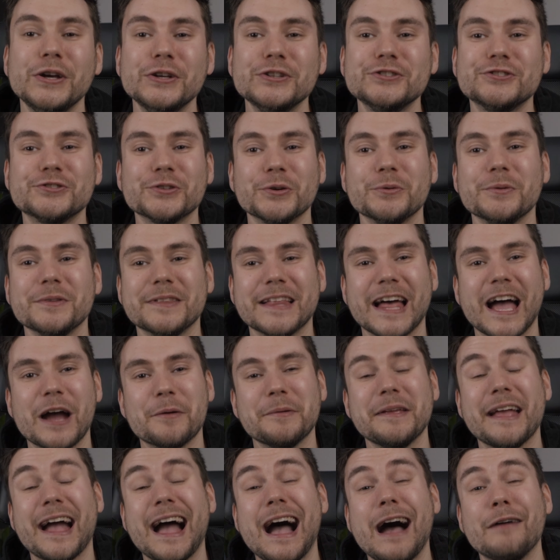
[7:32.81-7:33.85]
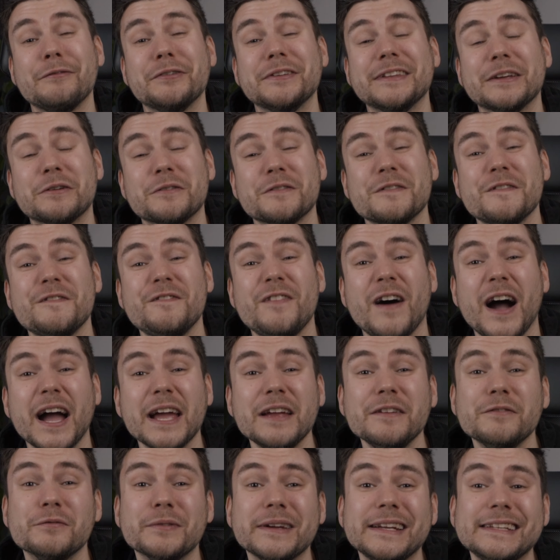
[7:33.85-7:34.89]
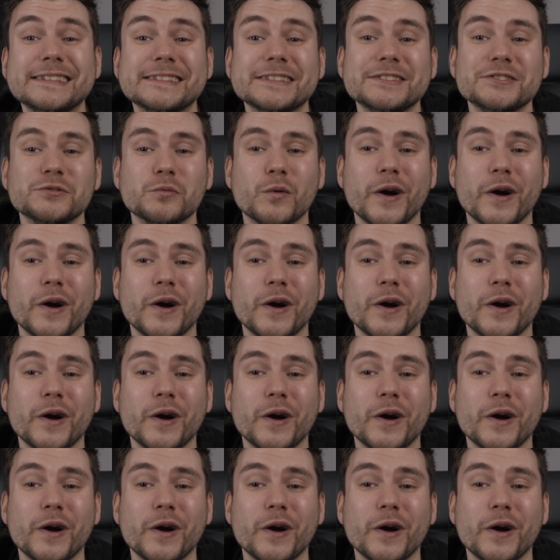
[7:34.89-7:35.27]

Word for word: So there we have it. There are 5 reasons